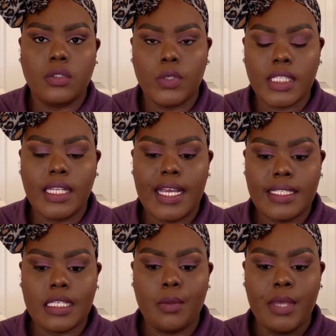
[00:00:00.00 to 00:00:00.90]
with
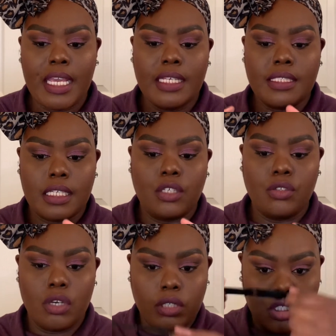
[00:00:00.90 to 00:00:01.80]
elastic bands, then you
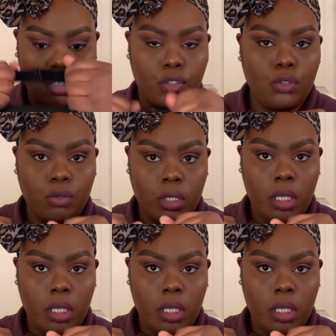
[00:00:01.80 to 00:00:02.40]
know that you